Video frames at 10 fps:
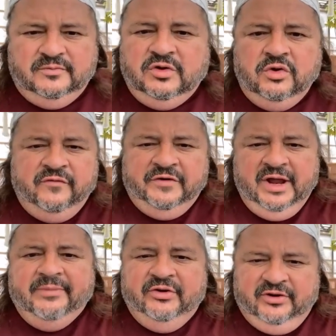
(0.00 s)
Hoover Dam's
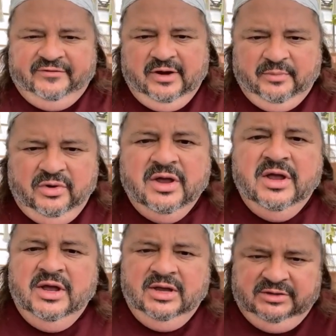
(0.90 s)
a good example.
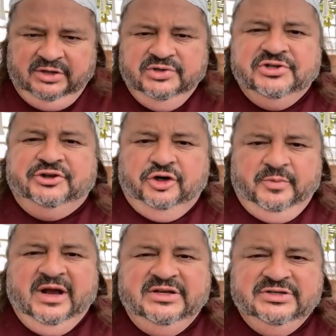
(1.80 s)
They use the
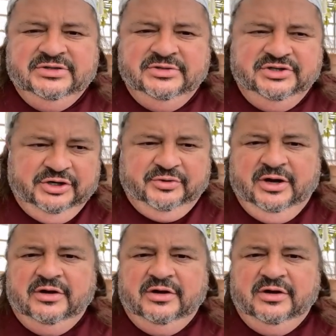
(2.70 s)
turbines to generate